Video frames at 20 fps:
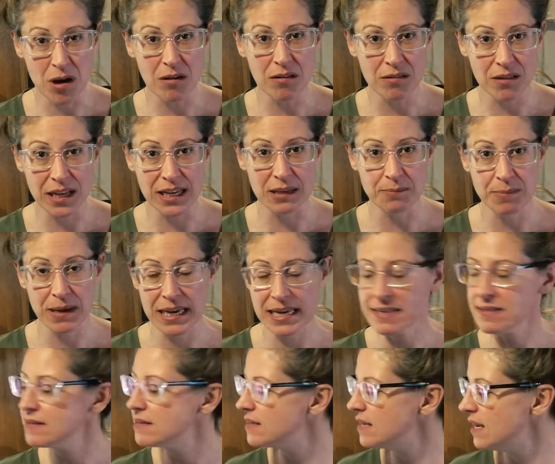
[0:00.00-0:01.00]
malt-like
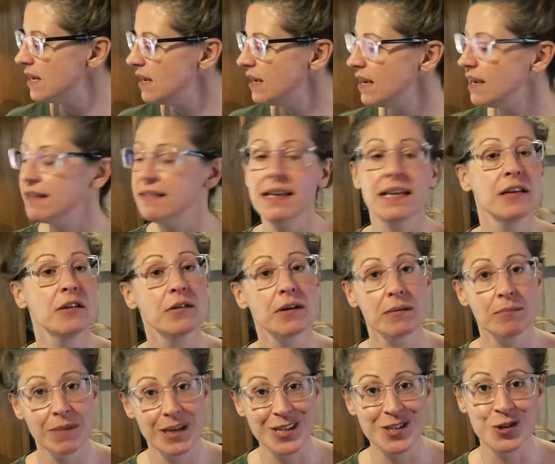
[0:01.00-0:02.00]
paste, and then you
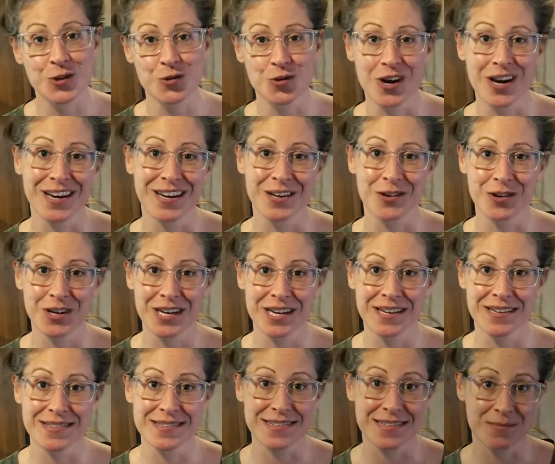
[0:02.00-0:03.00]
can mix your dry
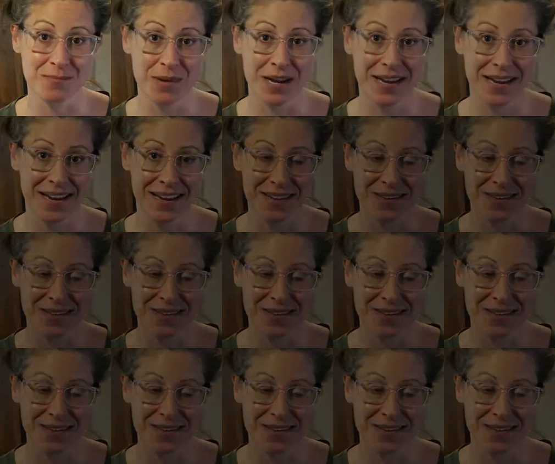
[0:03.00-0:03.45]
ingredients in by